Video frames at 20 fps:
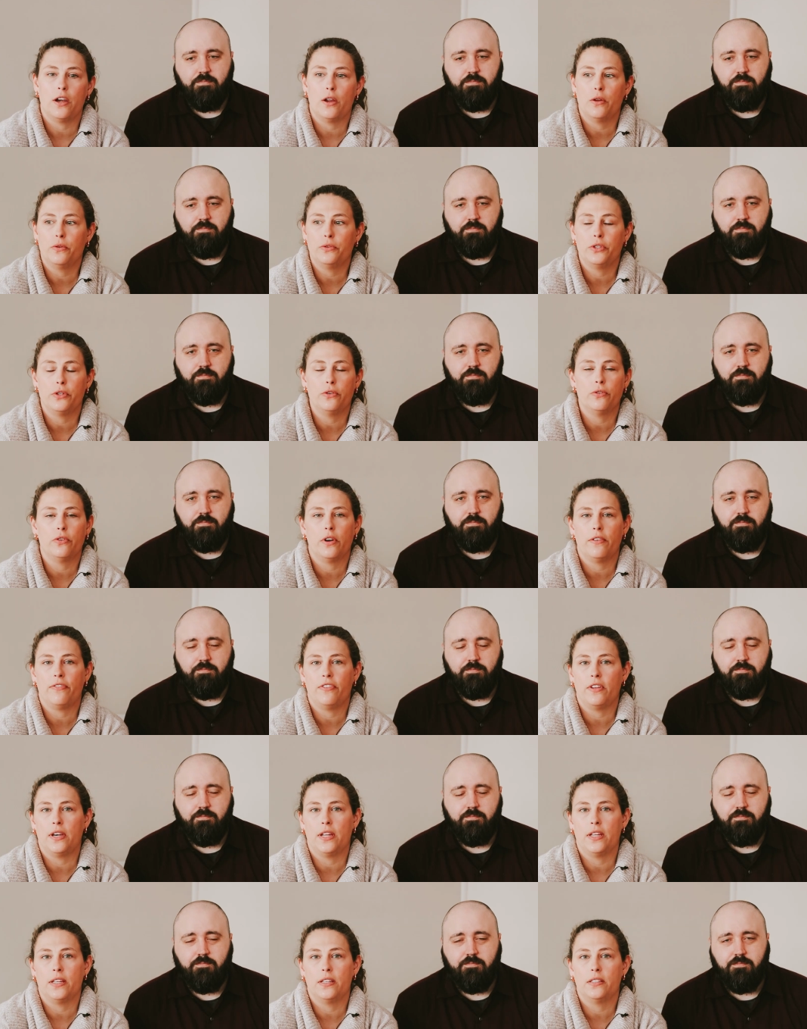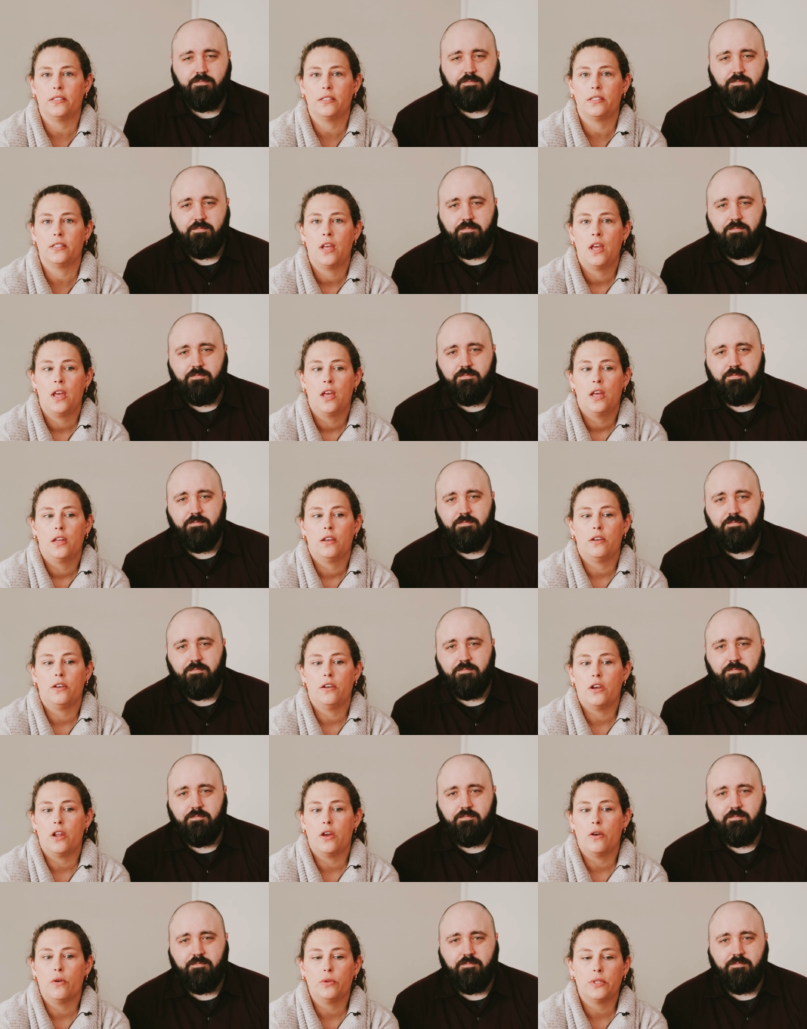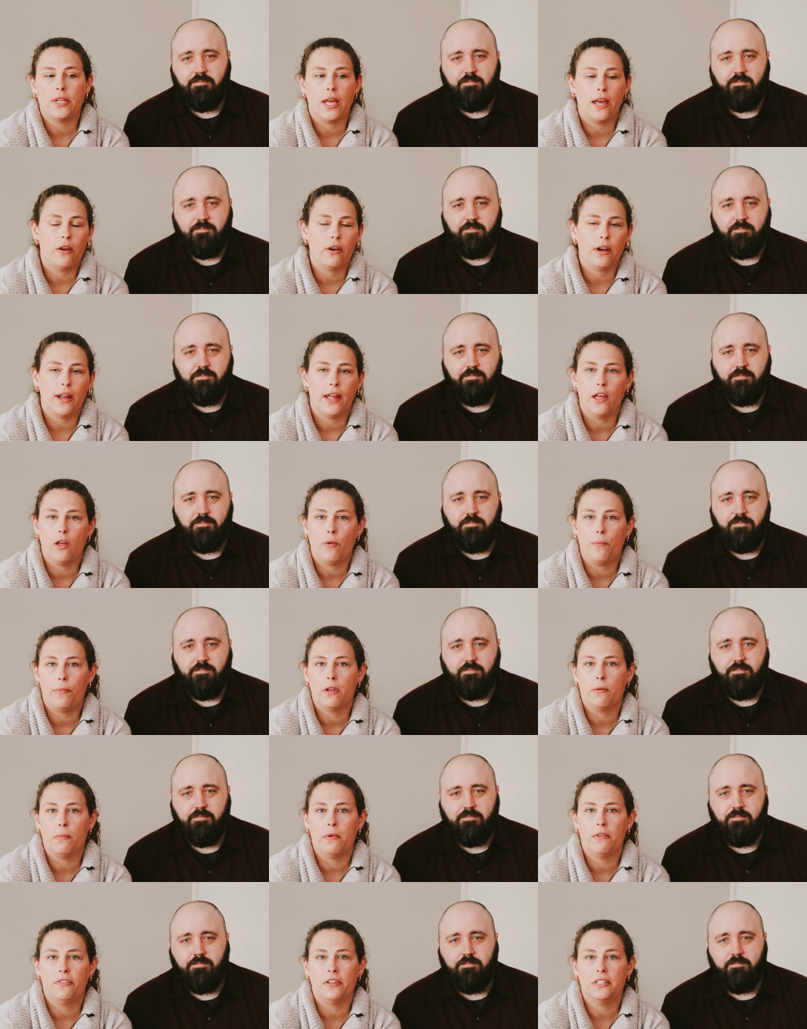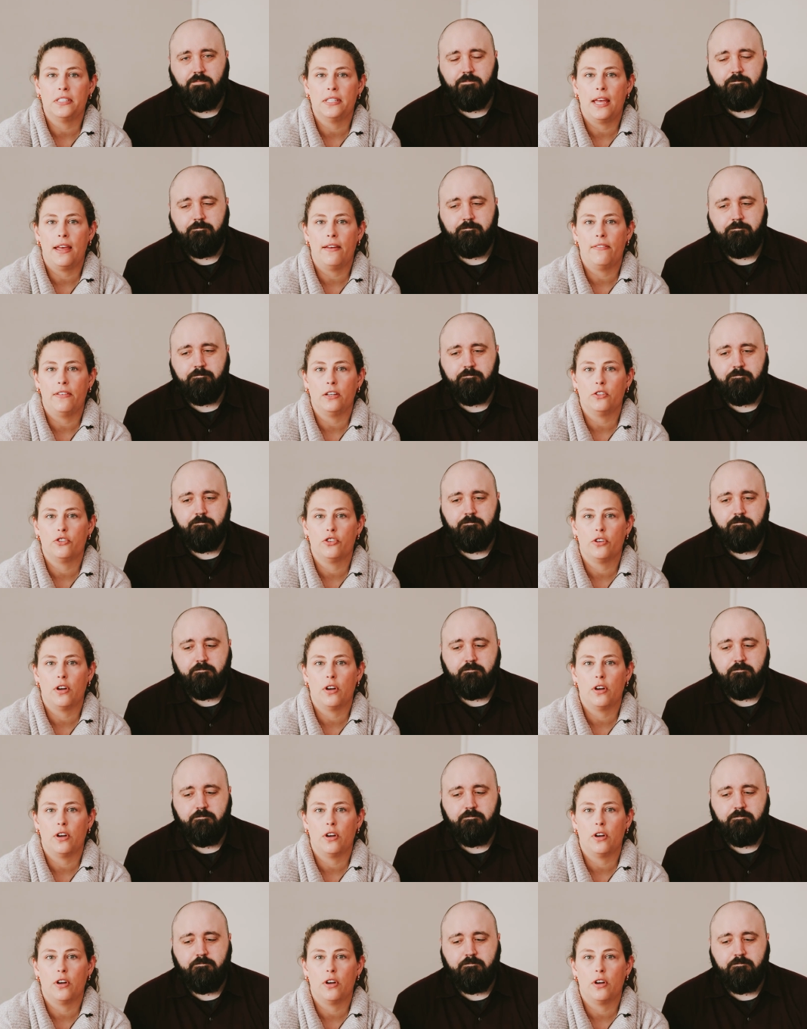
Speaker 1: knows who Griffin is, knows how to help him if he's having